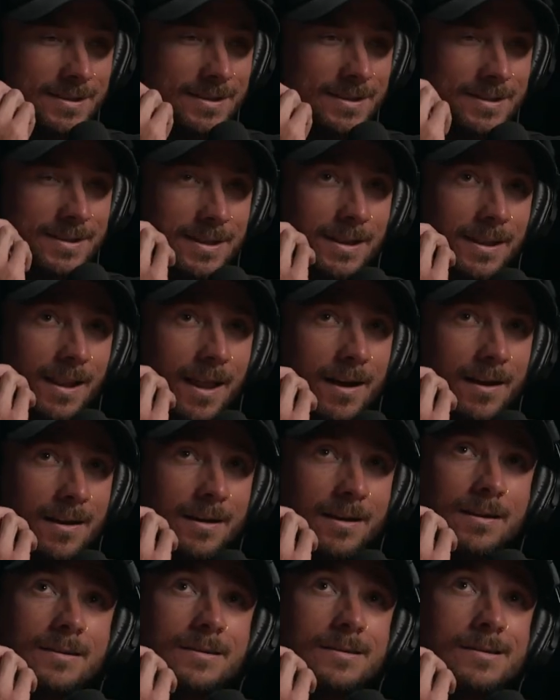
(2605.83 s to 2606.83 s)
is in
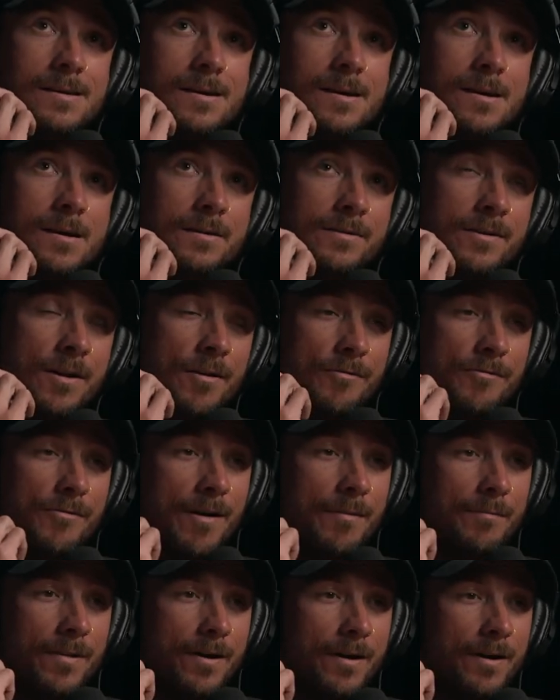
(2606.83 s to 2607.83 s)
like
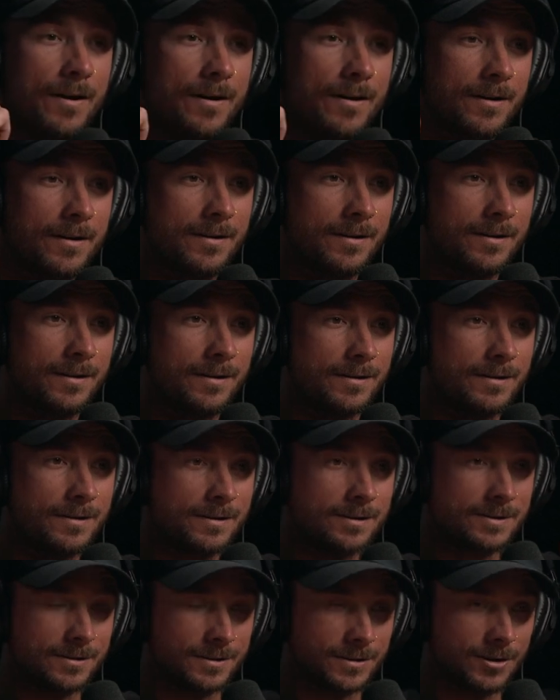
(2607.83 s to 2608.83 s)
November. Yeah.
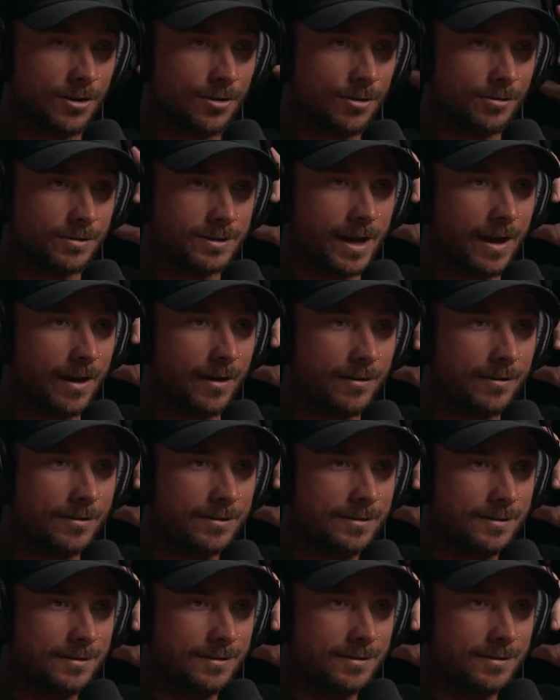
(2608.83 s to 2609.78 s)
So it's cold as hell.